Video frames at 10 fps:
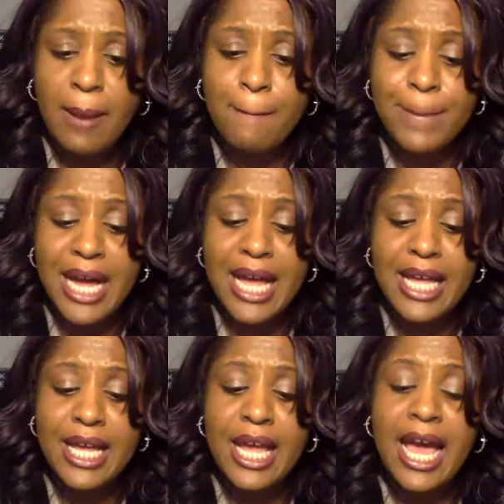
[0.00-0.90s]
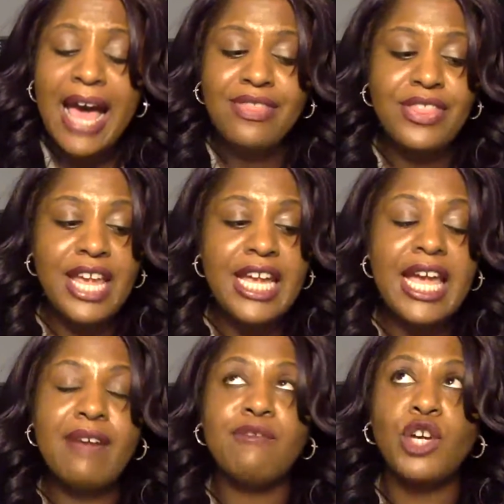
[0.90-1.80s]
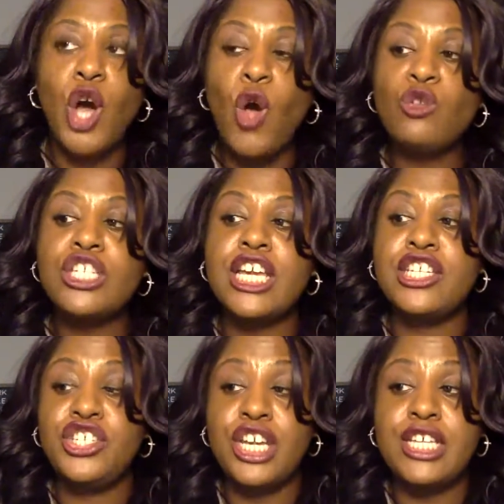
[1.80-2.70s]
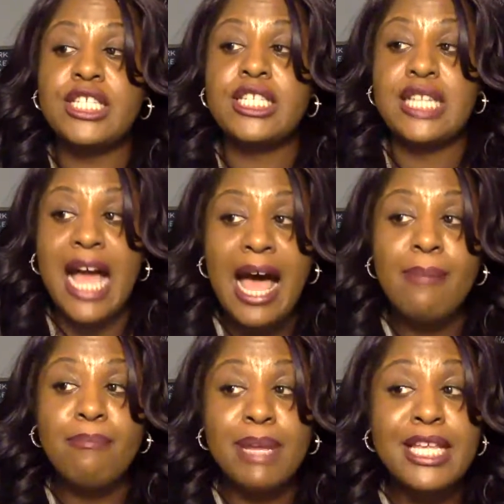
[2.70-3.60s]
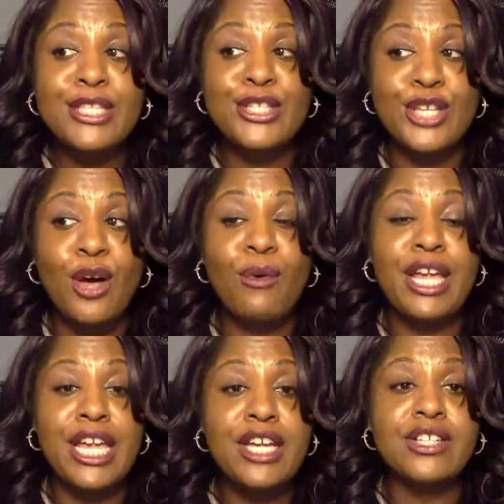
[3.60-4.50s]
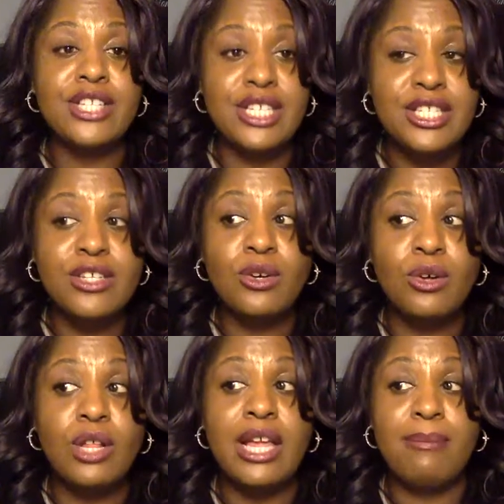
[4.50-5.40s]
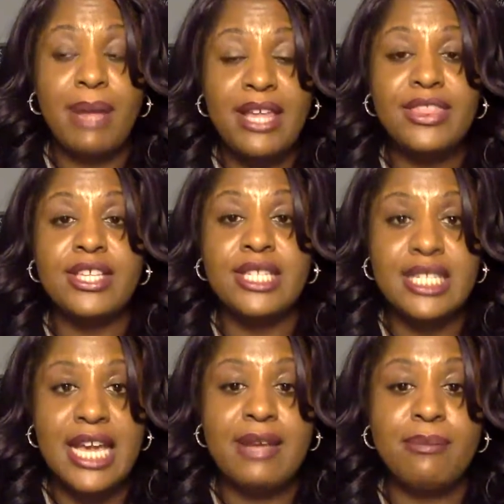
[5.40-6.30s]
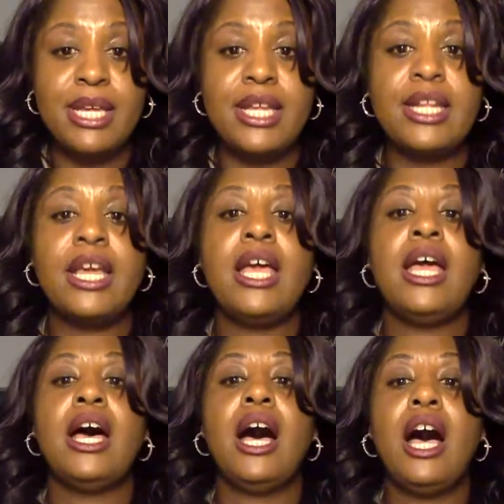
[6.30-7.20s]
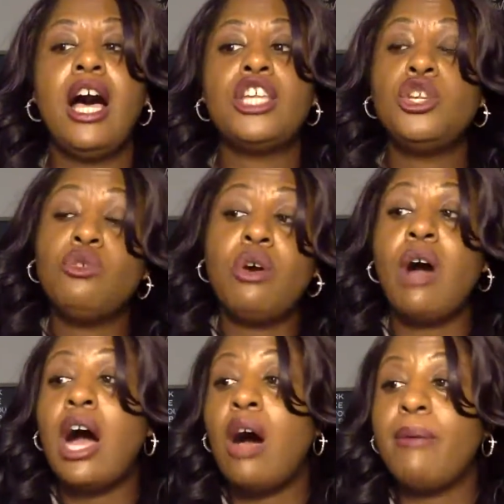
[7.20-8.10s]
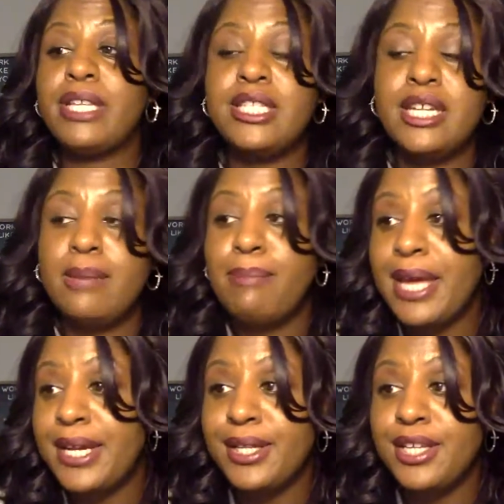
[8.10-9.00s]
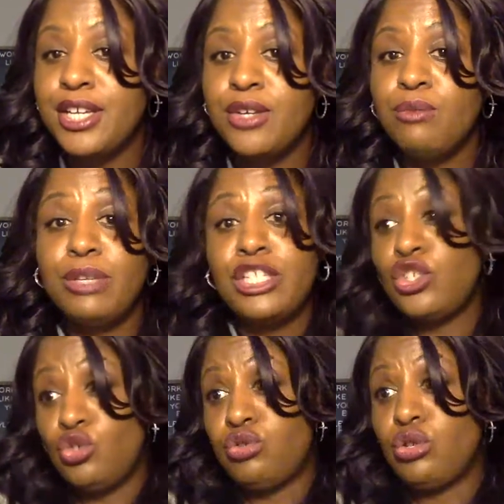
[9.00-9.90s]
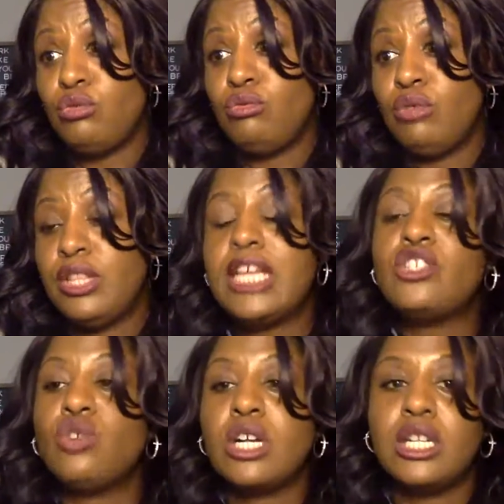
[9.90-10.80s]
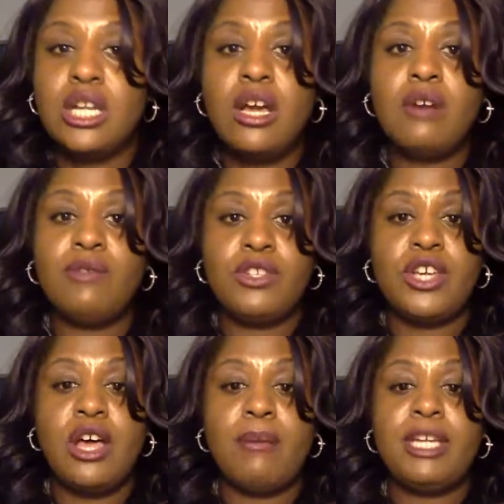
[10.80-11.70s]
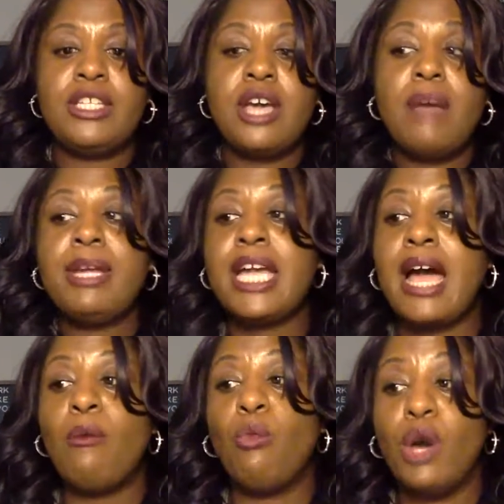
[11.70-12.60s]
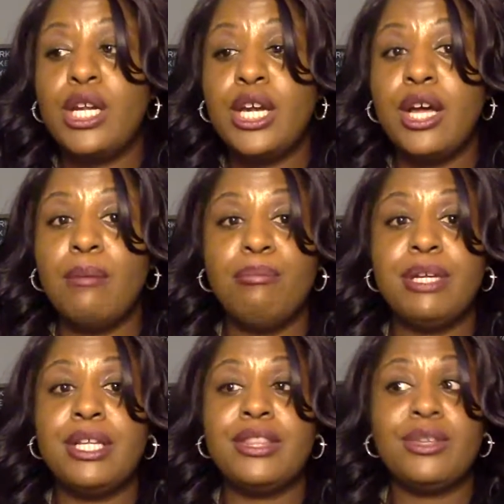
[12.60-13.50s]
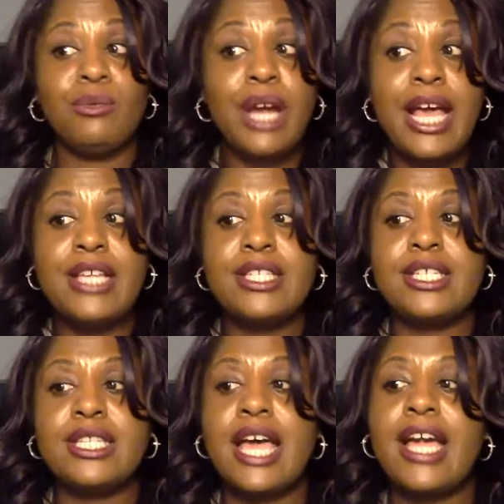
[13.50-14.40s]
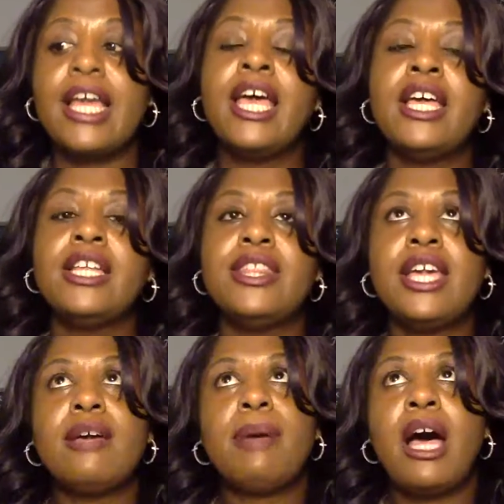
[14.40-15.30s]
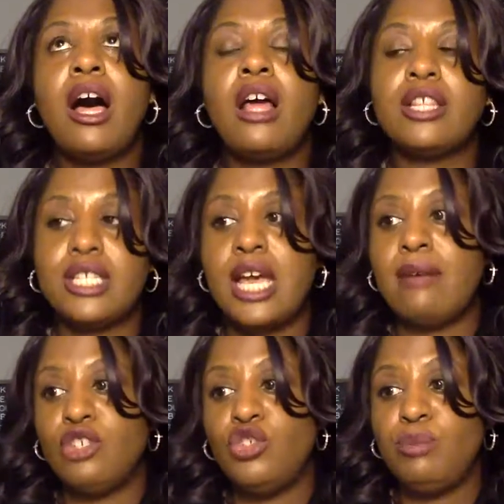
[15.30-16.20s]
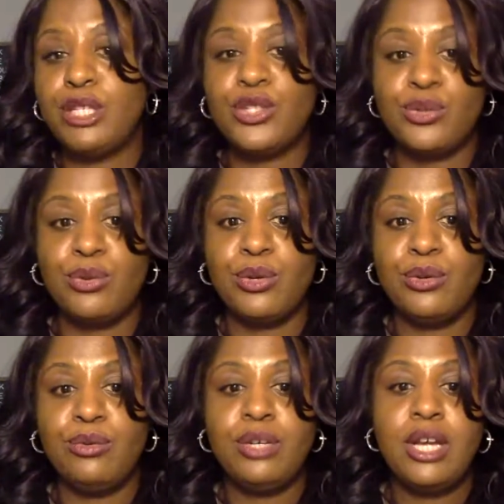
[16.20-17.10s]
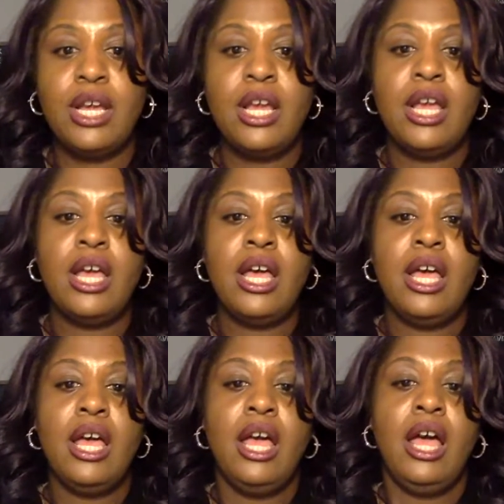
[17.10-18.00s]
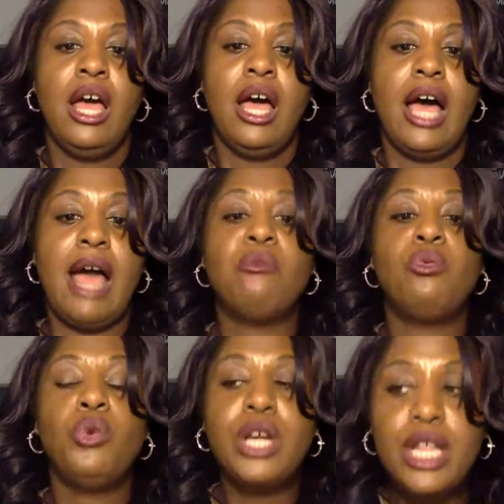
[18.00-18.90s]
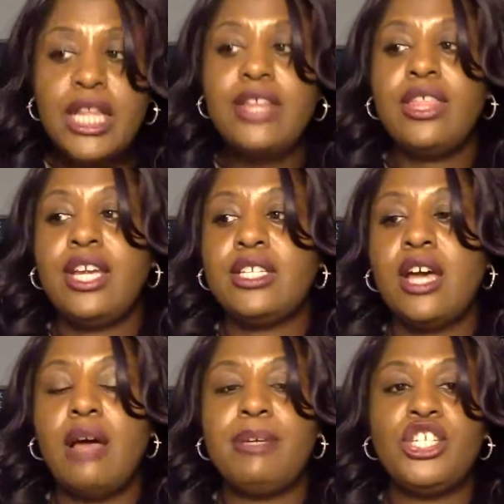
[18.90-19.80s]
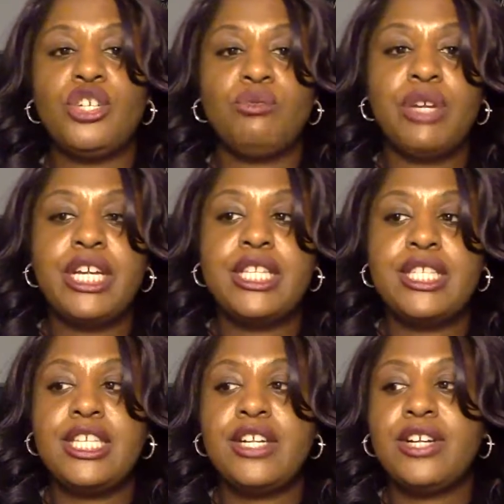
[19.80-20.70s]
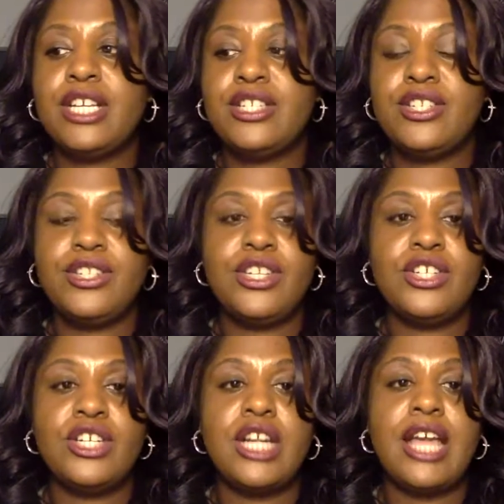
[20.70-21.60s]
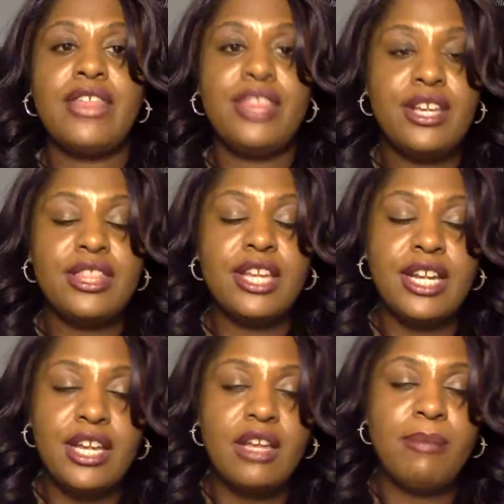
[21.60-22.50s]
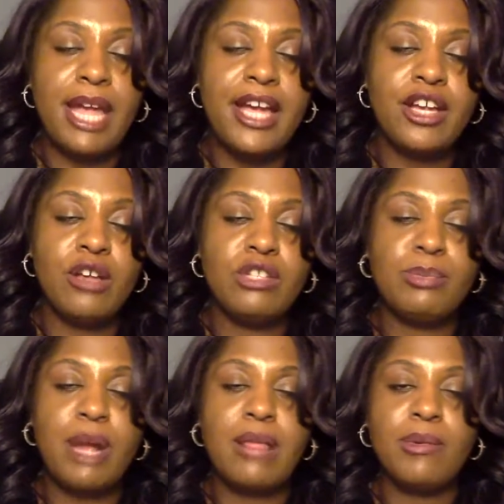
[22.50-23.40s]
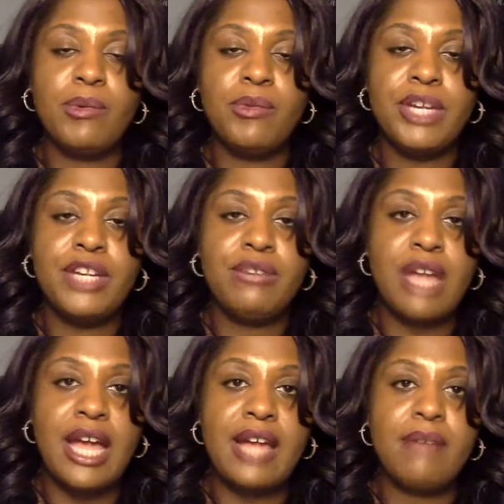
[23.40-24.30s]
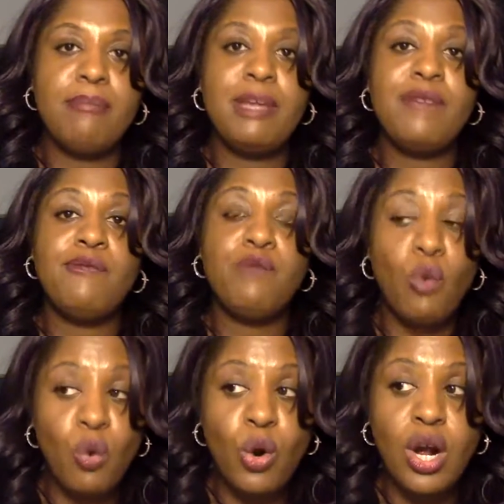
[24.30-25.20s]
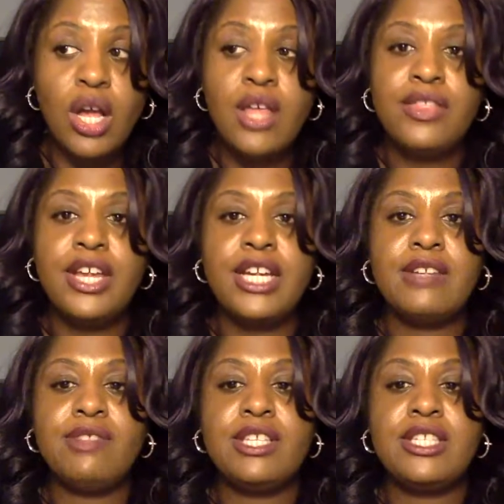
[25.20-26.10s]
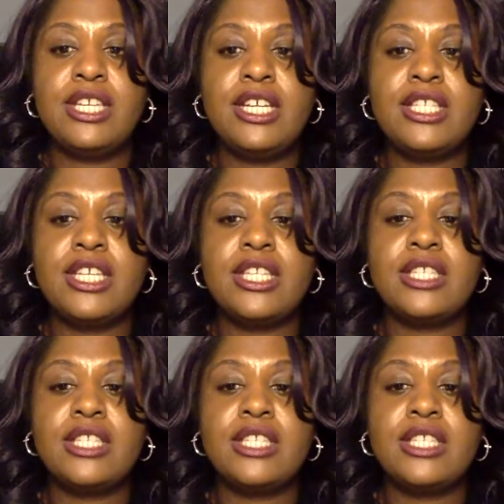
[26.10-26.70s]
But I think if Ghost had just not been so egotistical and made the statement, I always did it better than you, which is true. That struck a nerve with Tommy. Tommy got one up, but the rest is like, think about all the times you've been screwed. I really think Tommy should reconsider his decision. I think that him and Ghost probably will reunite before the end of this season.